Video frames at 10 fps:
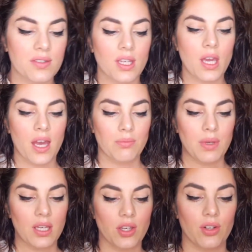it can
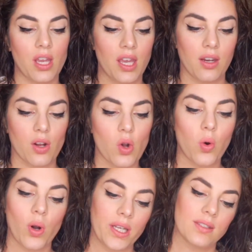make your hair
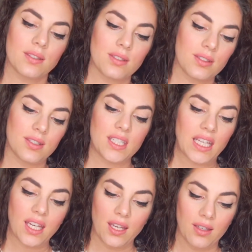quite
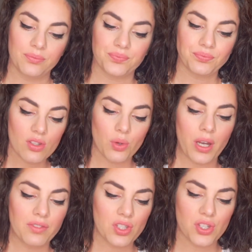sticky. So
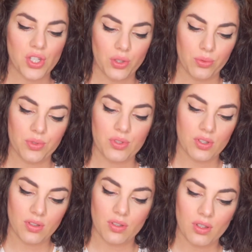I've just used
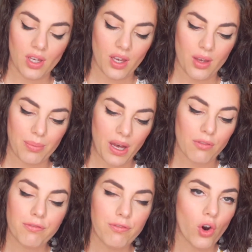about
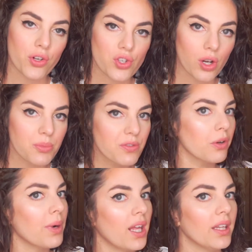4 drops for
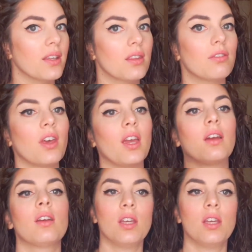my length of hair.